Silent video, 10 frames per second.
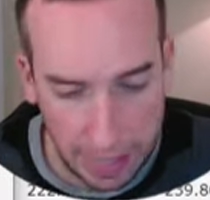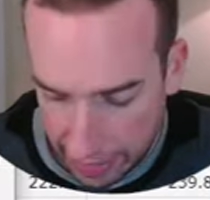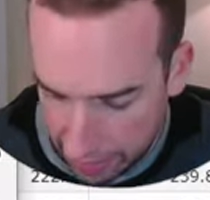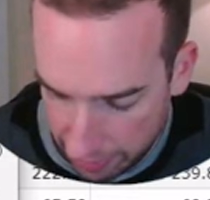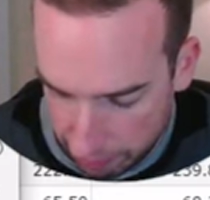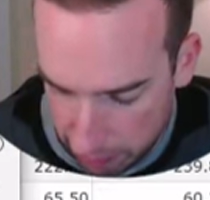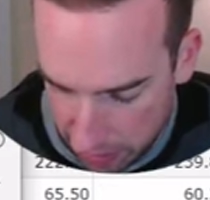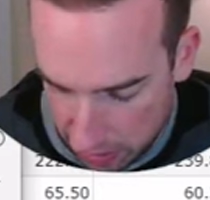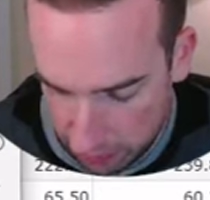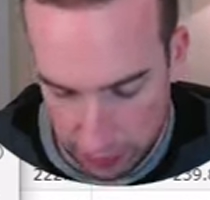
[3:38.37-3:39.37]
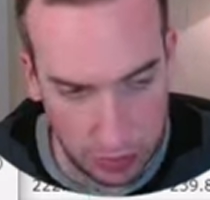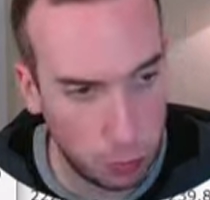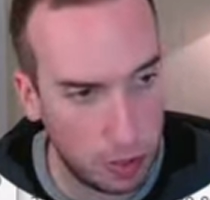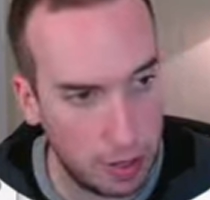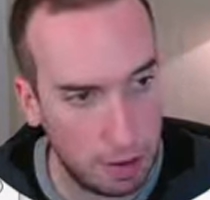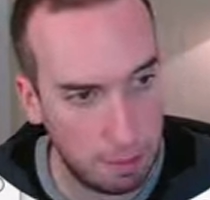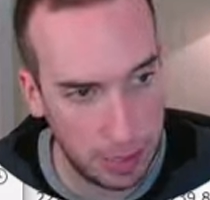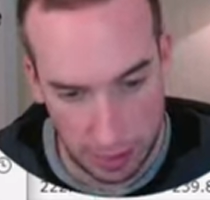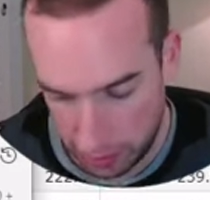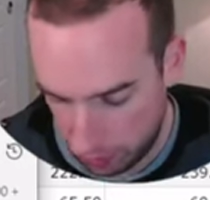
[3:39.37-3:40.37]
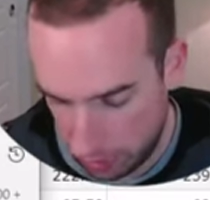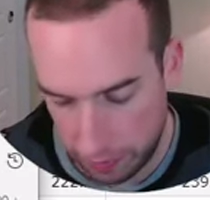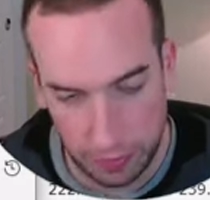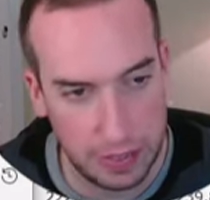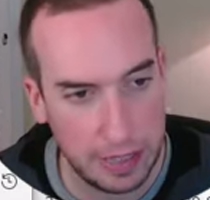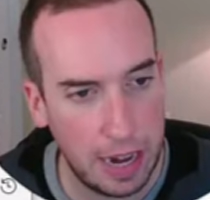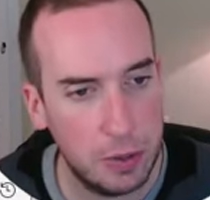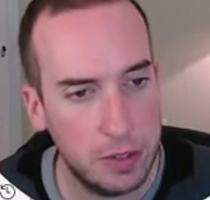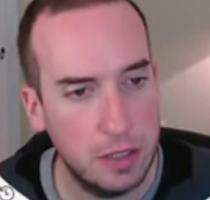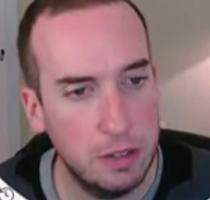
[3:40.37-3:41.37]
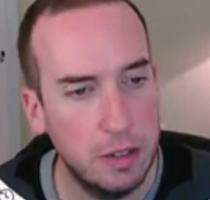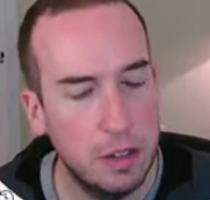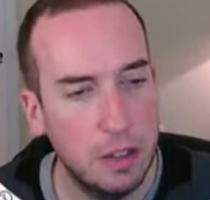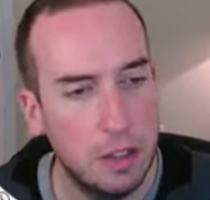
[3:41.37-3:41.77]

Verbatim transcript: They have plus plus 51 million 350 thousand.